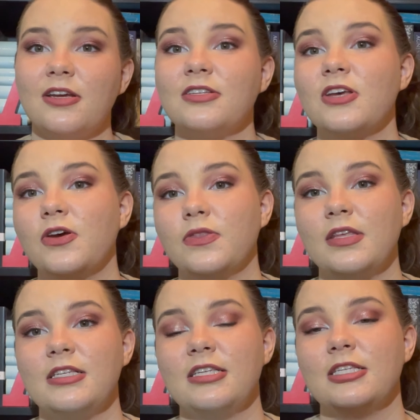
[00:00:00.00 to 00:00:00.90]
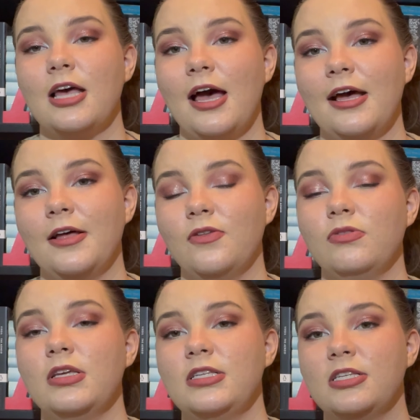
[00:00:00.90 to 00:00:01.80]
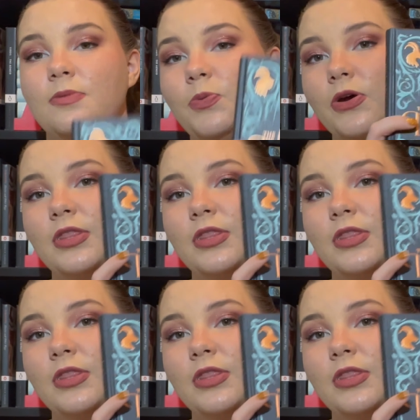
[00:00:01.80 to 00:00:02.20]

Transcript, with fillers: So this is this is a book